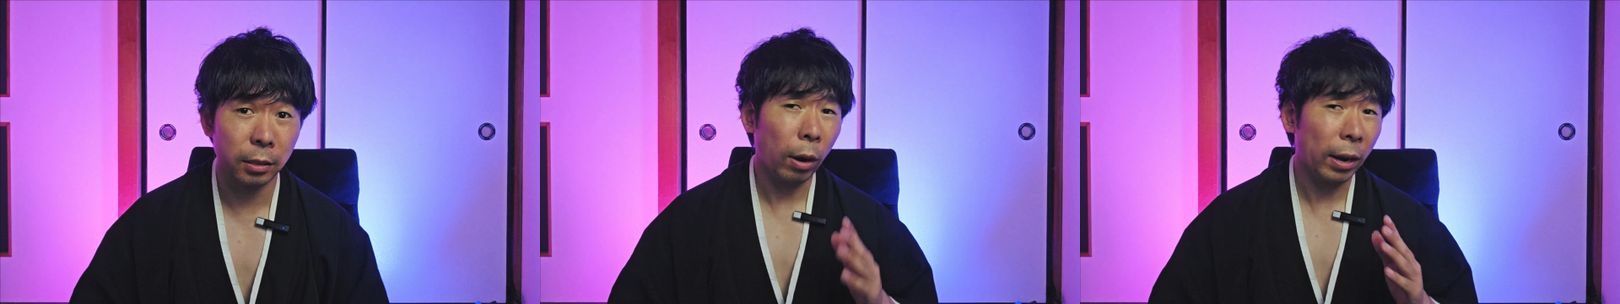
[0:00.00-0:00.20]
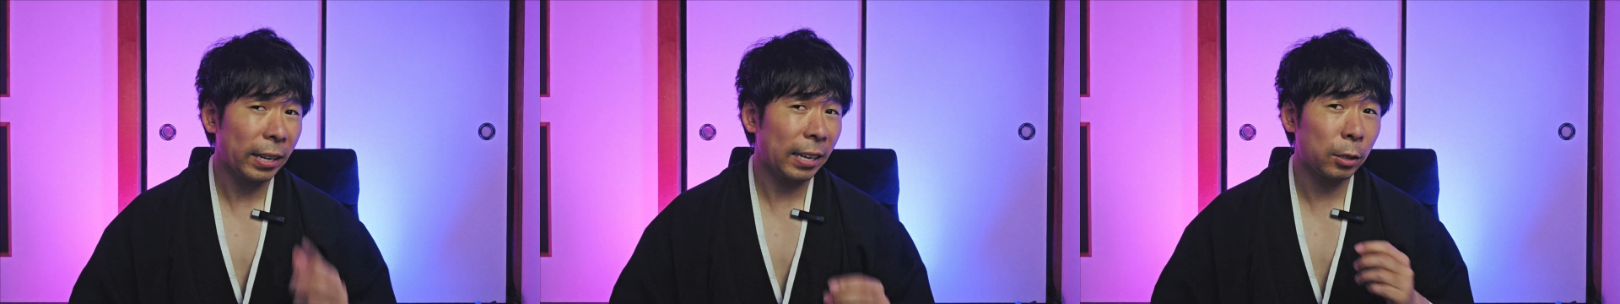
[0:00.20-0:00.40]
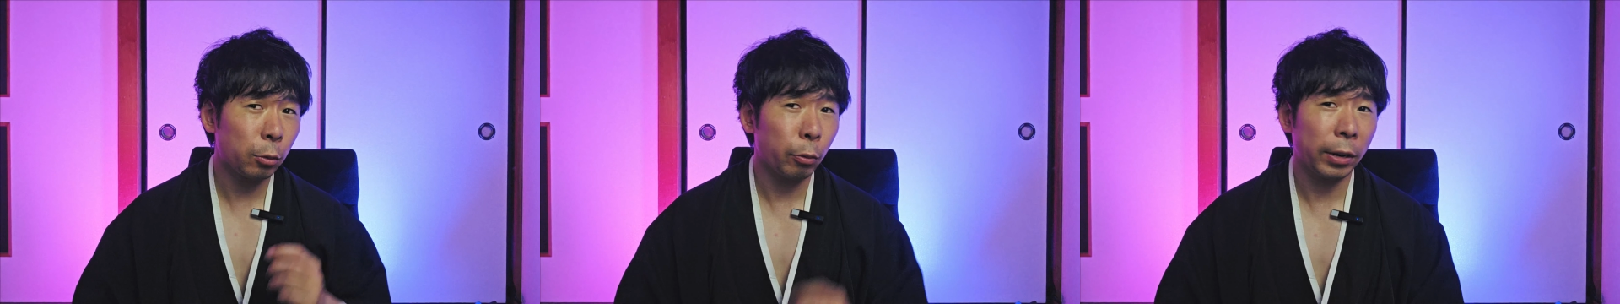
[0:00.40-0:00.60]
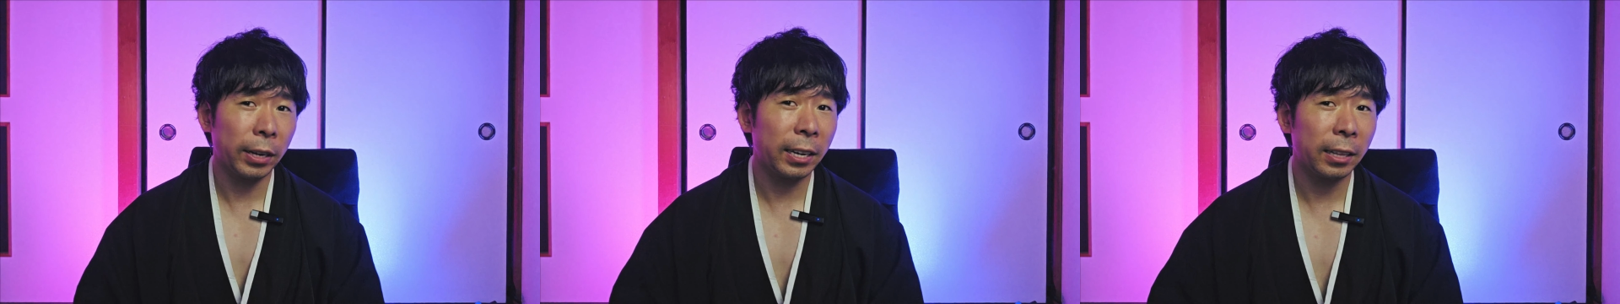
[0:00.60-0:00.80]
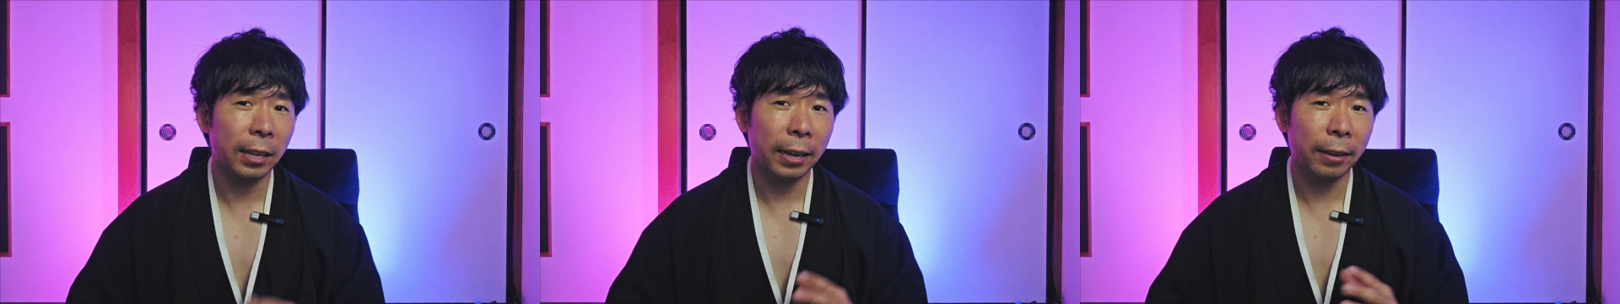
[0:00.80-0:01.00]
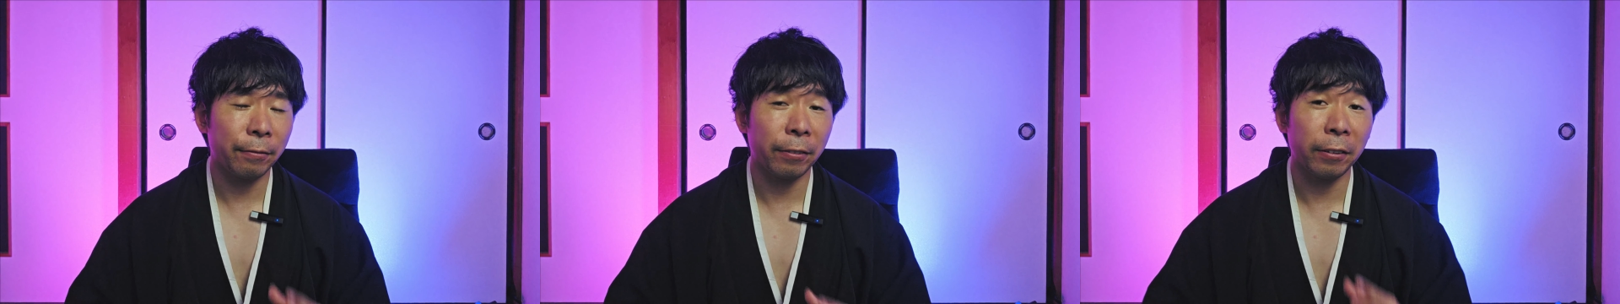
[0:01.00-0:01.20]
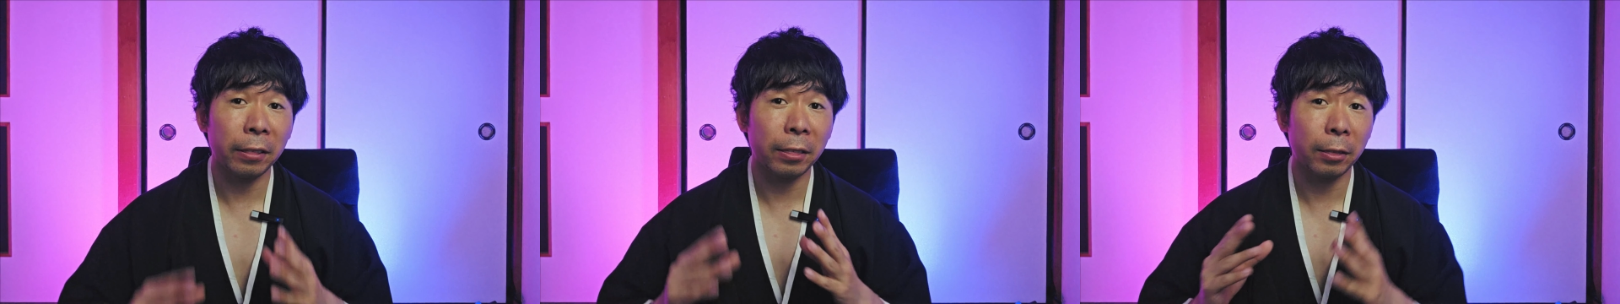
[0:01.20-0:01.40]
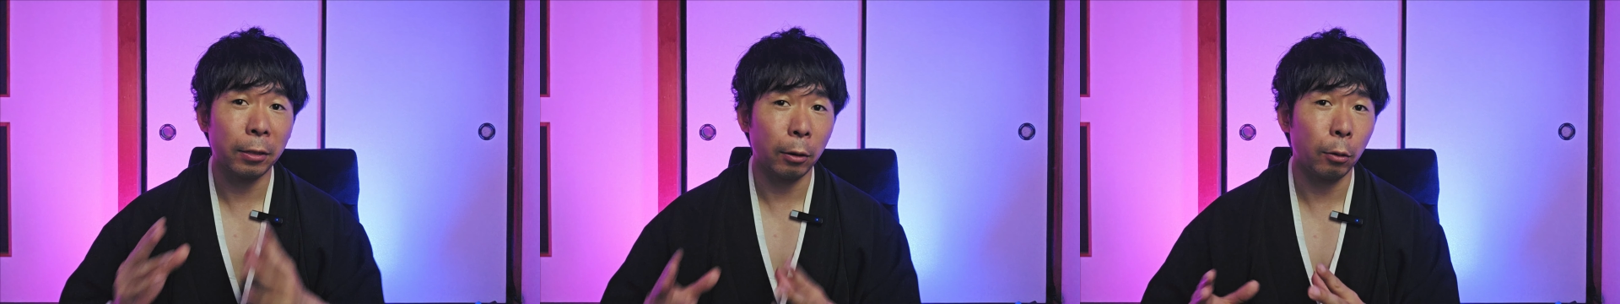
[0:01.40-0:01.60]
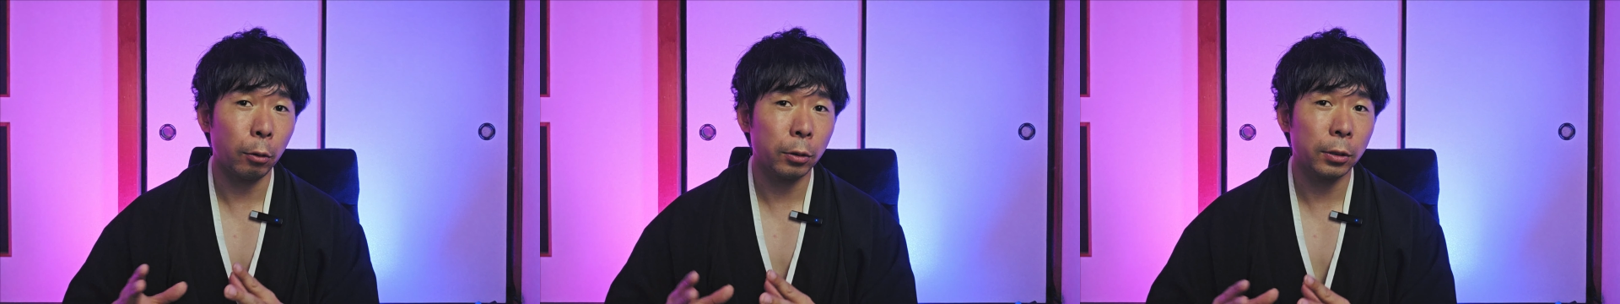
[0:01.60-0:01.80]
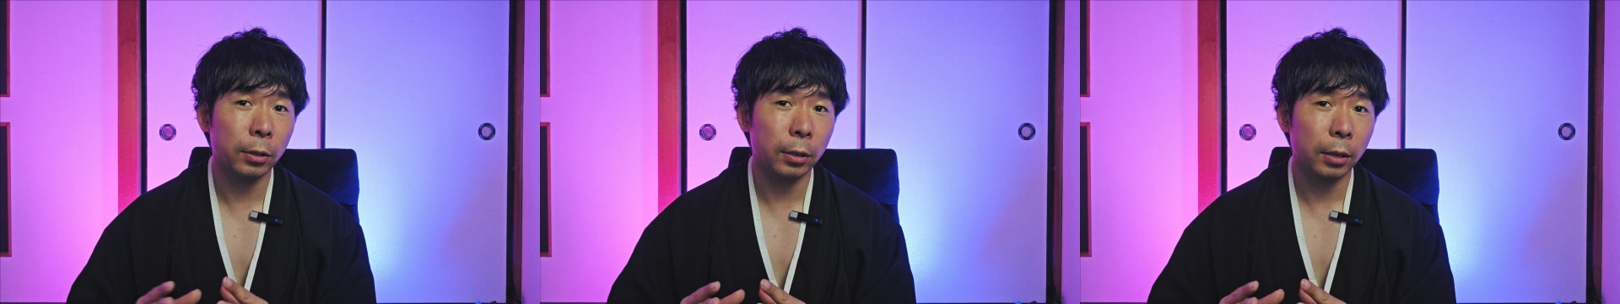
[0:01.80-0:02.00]
what it's really like for
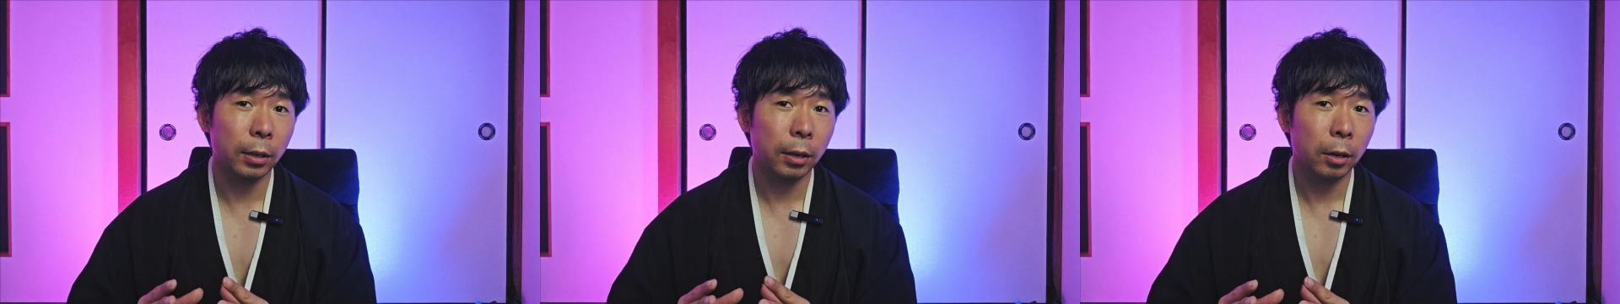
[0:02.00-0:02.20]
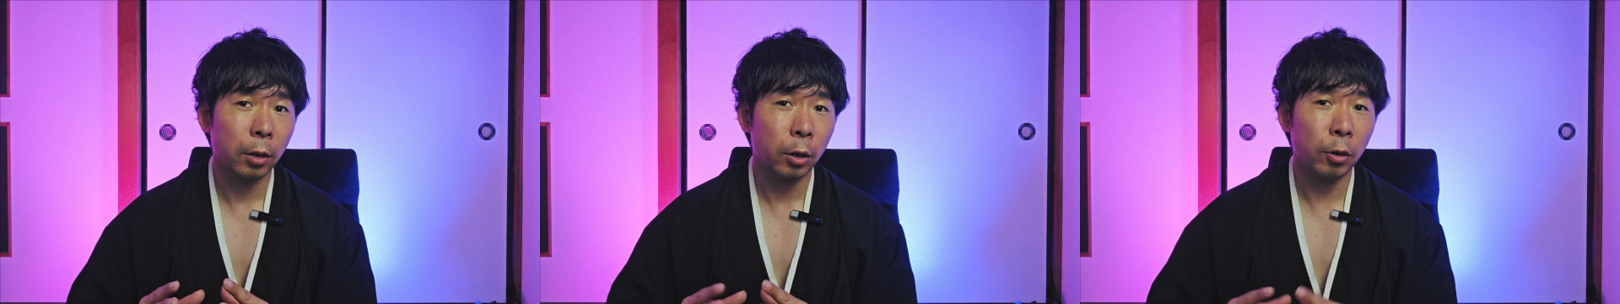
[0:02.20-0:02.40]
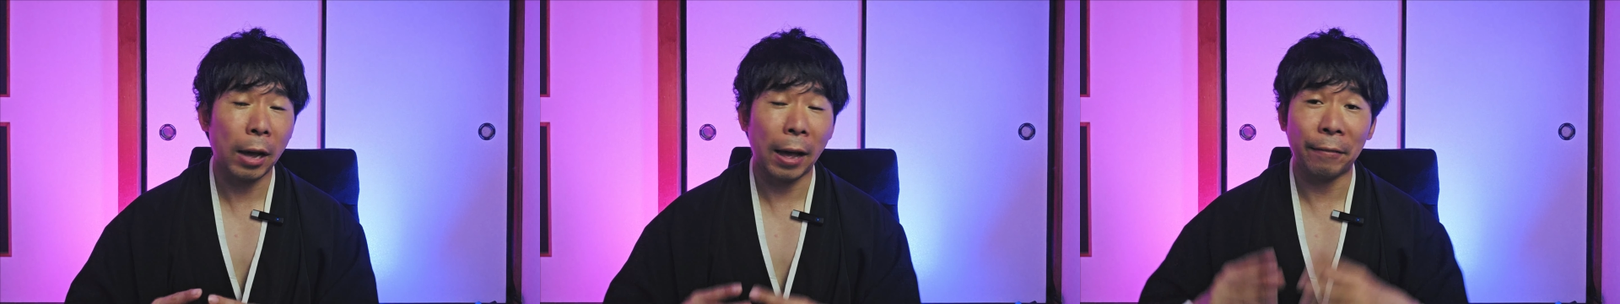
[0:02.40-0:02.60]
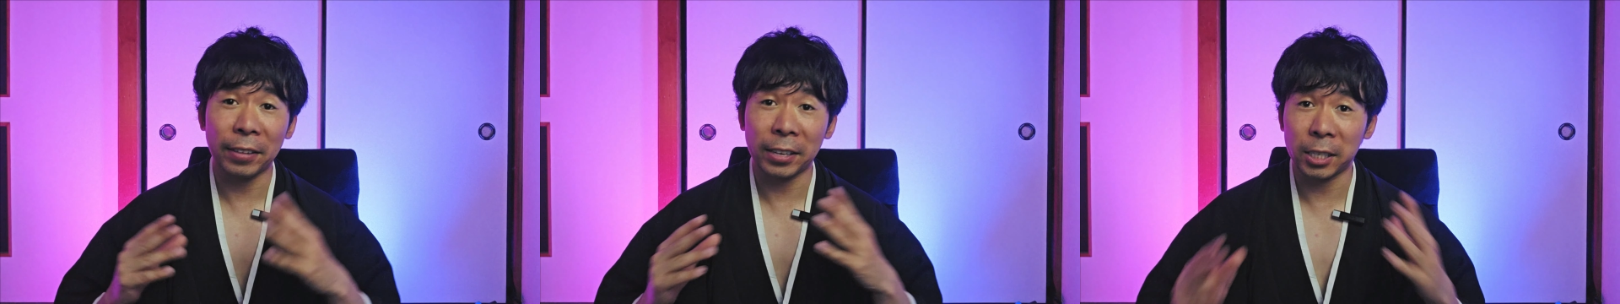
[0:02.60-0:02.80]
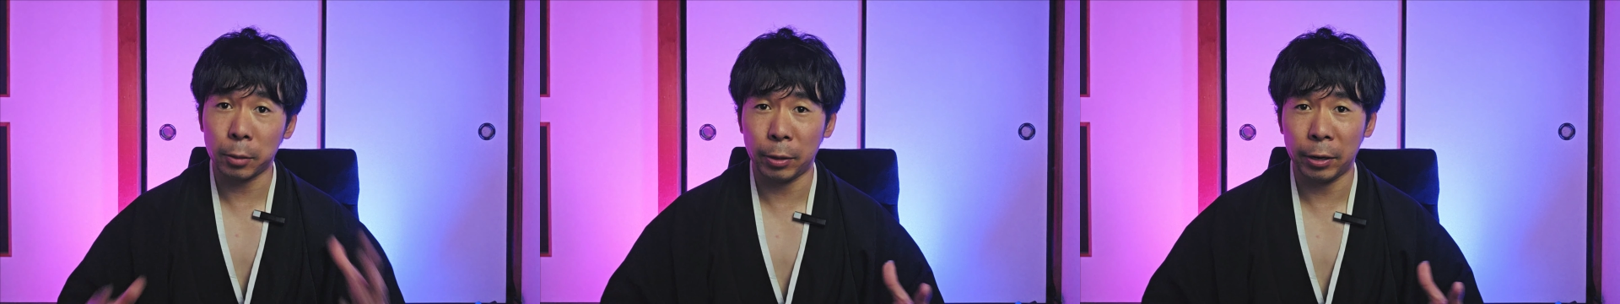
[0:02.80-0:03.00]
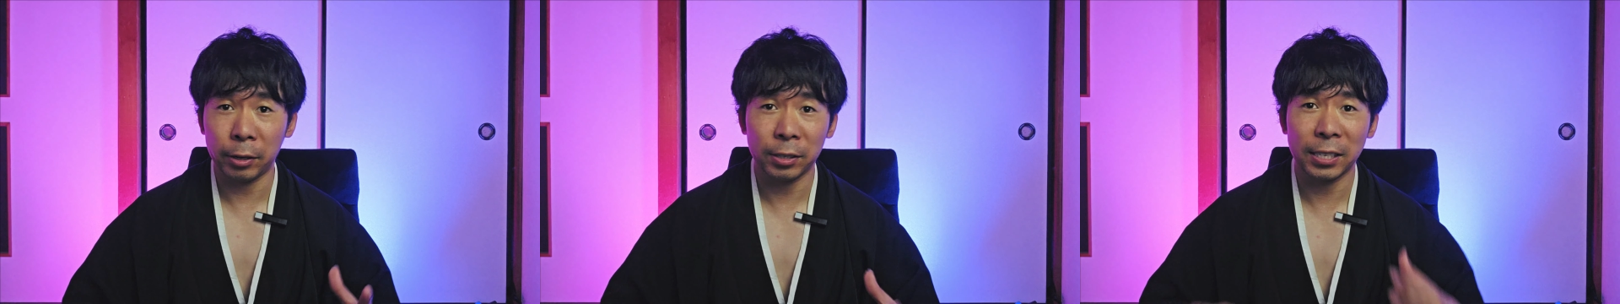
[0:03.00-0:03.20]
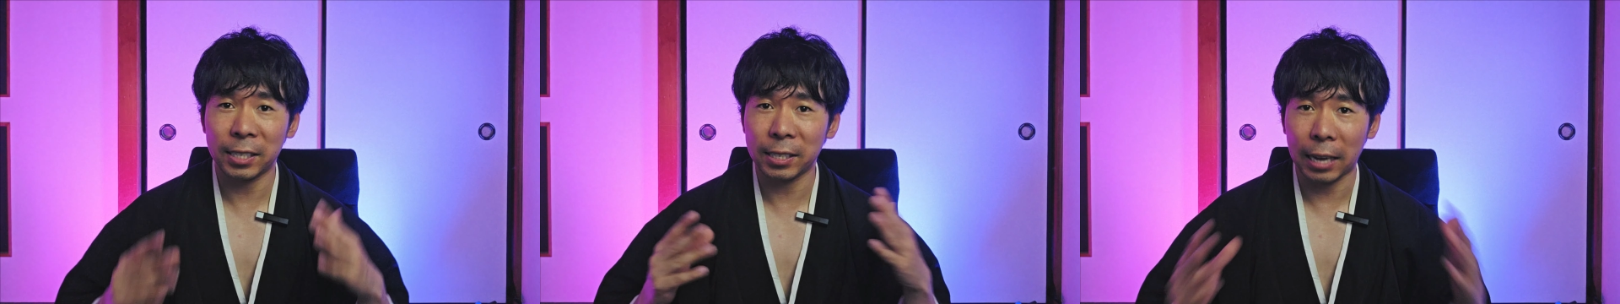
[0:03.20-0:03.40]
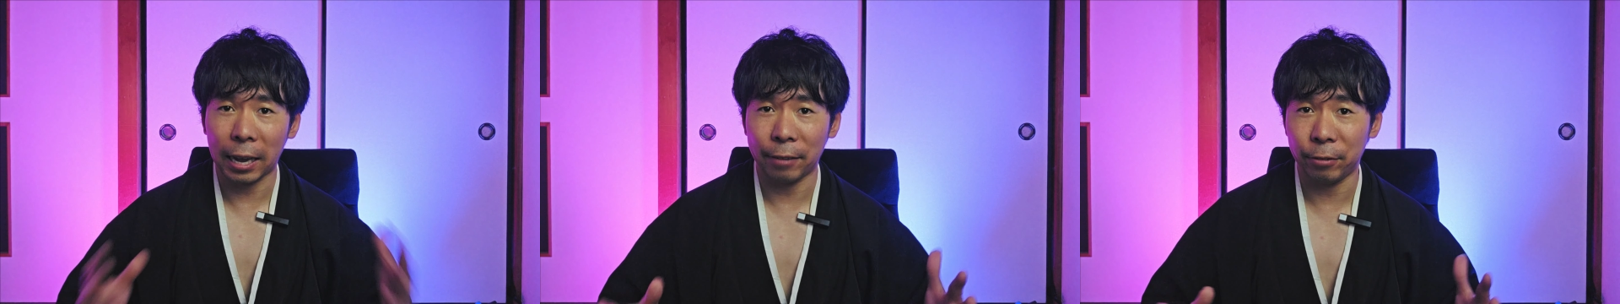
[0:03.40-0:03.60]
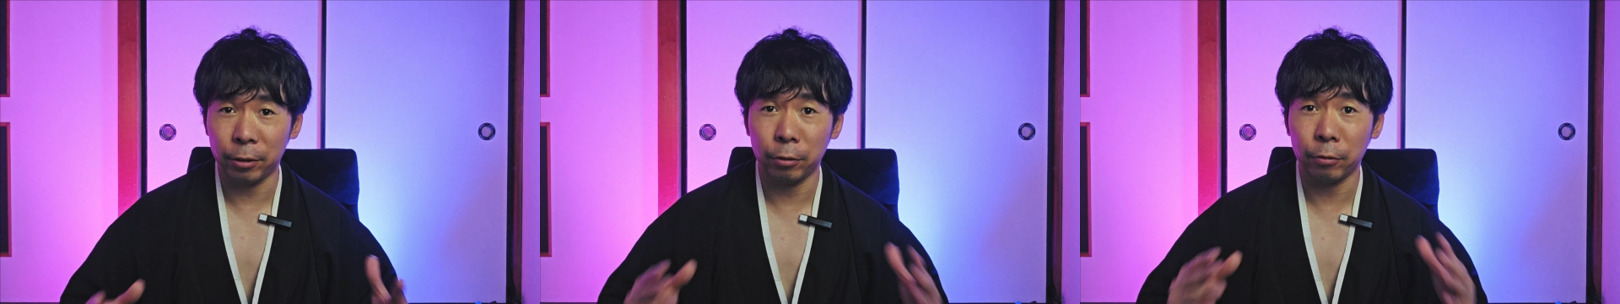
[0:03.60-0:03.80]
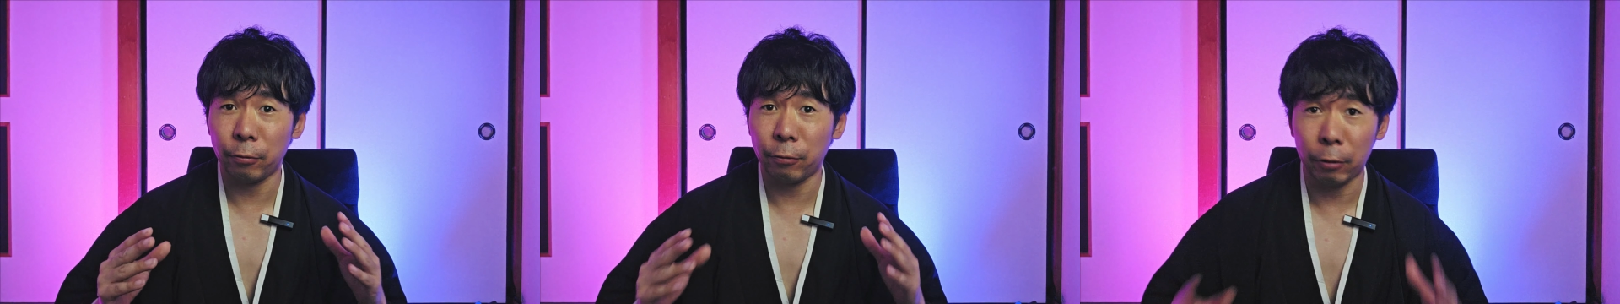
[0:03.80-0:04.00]
those who have experienced this typhoon